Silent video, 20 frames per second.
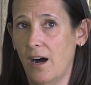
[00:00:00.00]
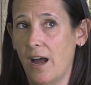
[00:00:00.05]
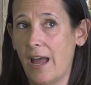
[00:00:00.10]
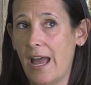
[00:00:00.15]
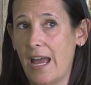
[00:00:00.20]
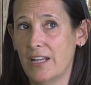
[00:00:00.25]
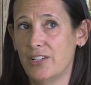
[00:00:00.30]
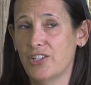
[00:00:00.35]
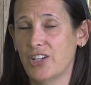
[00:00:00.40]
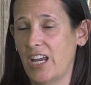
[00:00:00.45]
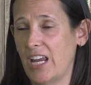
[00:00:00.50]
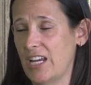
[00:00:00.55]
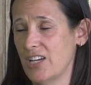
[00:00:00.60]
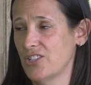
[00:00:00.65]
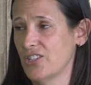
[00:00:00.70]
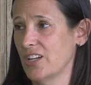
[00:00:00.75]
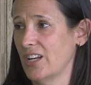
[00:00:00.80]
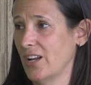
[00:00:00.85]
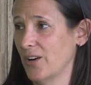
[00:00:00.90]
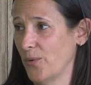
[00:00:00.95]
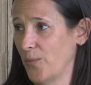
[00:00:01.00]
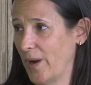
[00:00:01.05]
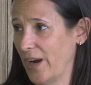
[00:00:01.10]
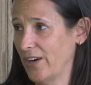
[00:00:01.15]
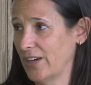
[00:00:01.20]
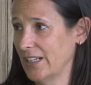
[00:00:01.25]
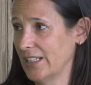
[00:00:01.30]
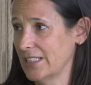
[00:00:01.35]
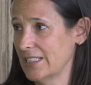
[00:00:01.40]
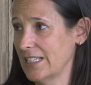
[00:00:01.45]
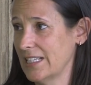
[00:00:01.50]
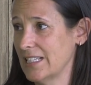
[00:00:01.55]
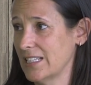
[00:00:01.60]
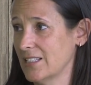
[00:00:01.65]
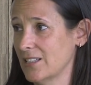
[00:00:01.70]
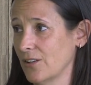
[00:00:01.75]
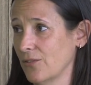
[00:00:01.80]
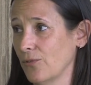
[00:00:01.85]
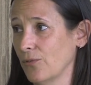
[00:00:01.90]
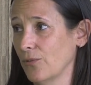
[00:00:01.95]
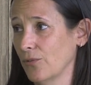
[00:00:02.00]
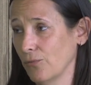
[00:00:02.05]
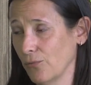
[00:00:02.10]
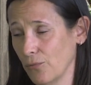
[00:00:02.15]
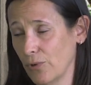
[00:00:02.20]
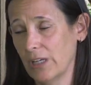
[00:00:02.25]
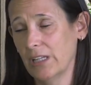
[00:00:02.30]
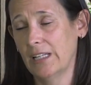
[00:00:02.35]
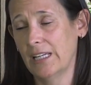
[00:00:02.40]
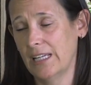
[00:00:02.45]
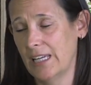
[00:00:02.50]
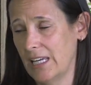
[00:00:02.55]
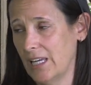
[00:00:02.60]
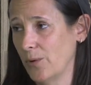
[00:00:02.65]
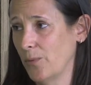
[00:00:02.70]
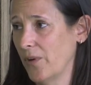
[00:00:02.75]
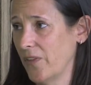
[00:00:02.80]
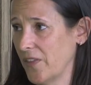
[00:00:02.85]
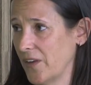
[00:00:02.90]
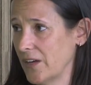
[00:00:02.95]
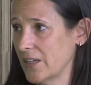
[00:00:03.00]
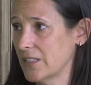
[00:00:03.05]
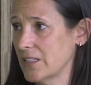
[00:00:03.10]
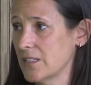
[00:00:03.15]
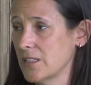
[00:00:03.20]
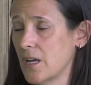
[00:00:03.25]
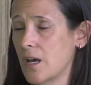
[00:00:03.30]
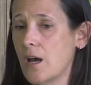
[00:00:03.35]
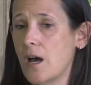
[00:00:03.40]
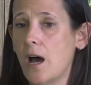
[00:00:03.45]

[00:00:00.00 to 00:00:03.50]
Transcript: education and awareness is really key with this.